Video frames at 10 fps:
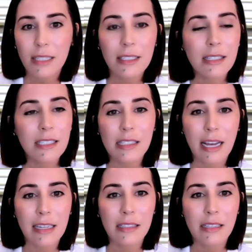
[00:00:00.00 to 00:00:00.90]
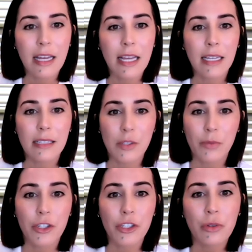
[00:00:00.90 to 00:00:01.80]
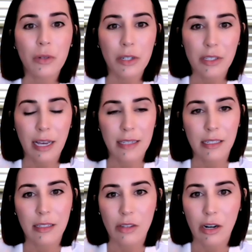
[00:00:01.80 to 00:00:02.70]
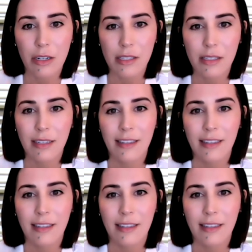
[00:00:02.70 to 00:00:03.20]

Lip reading: This success is as much yours as it is ours.